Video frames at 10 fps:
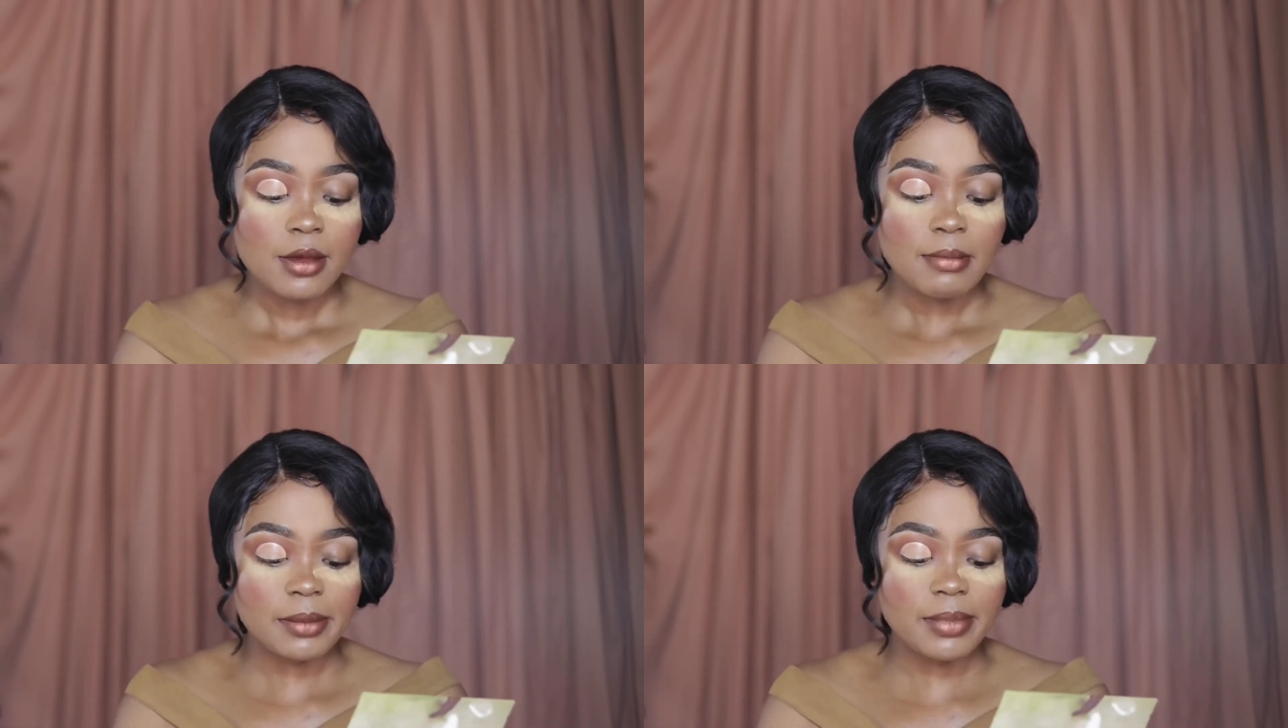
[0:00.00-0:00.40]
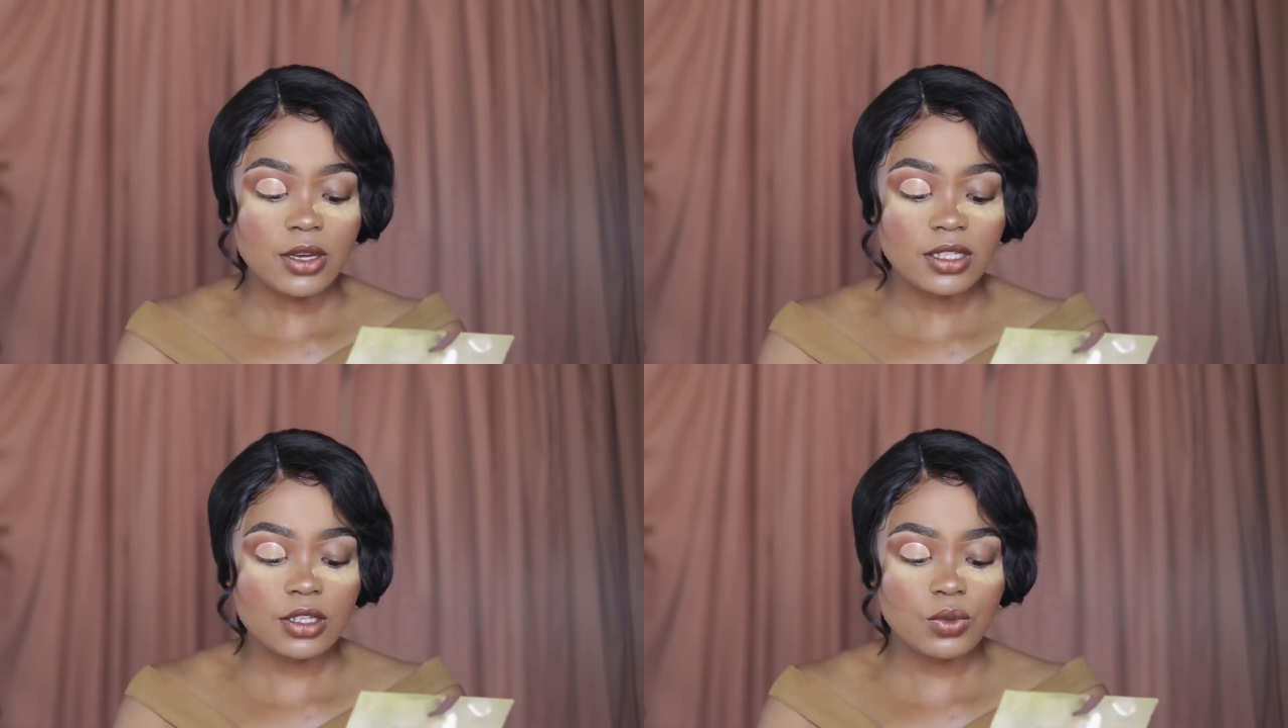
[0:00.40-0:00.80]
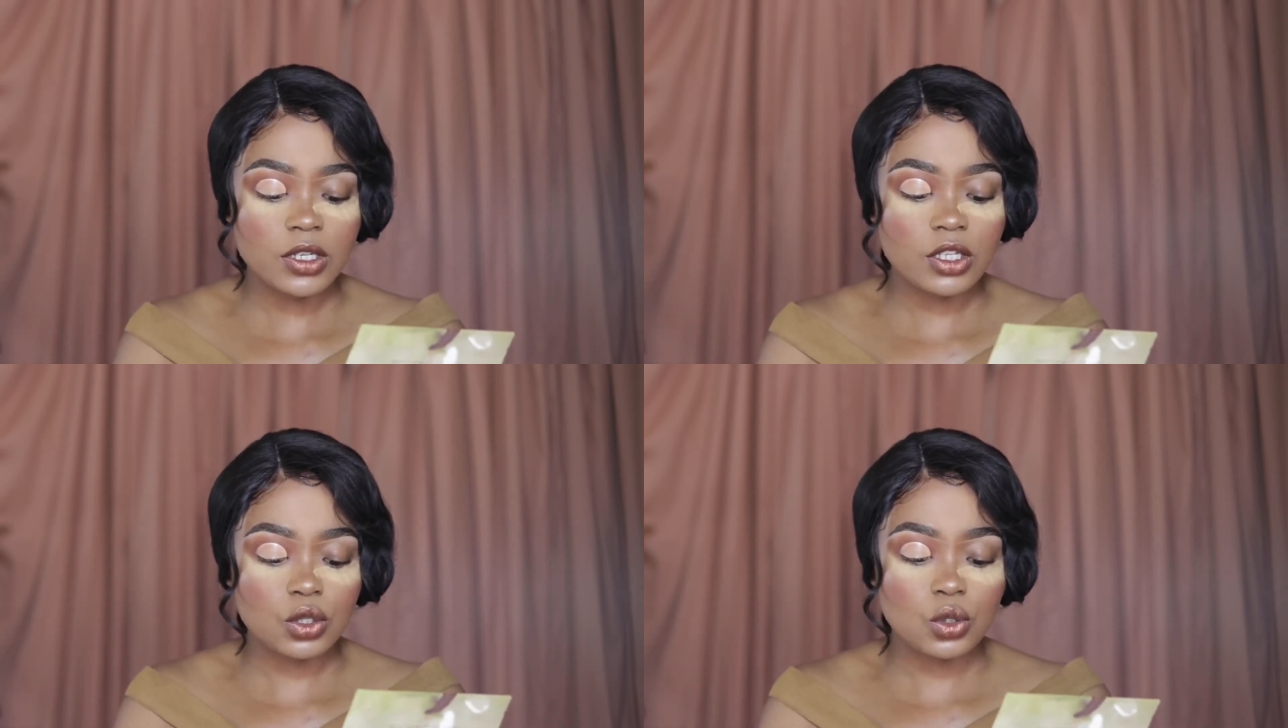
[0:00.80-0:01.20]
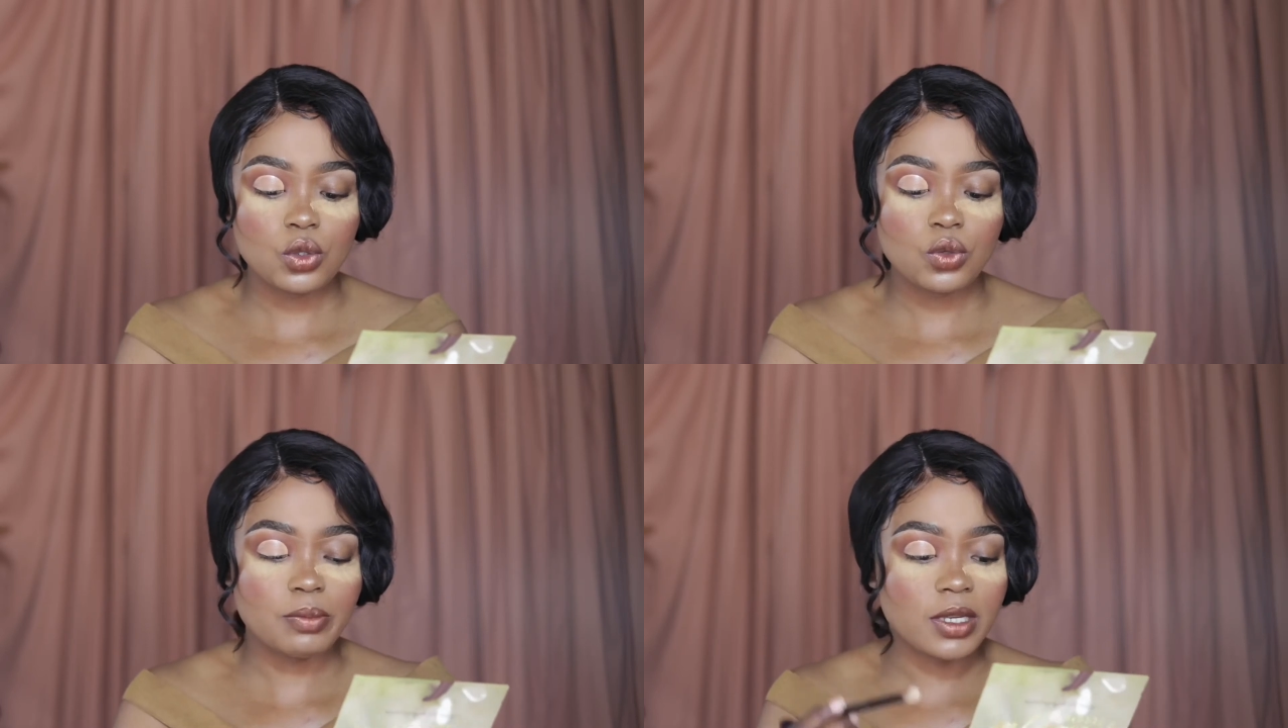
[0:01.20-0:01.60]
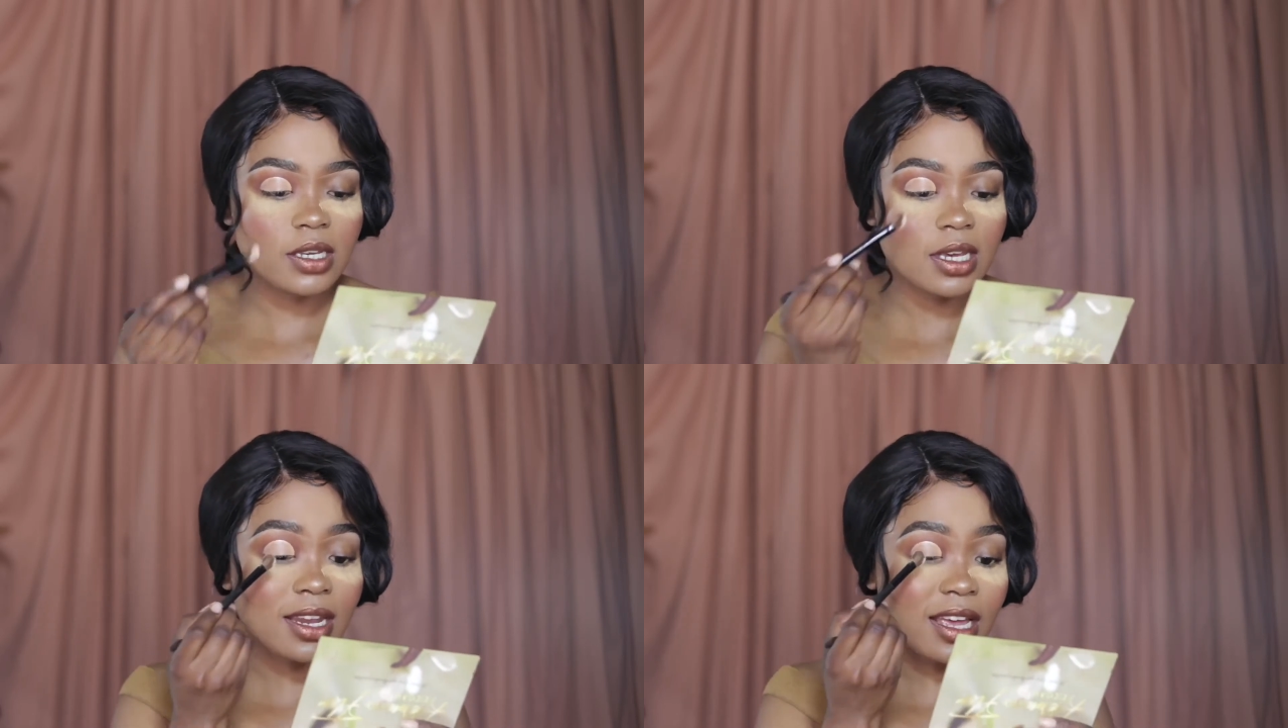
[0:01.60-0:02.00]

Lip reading: But because this one is too big and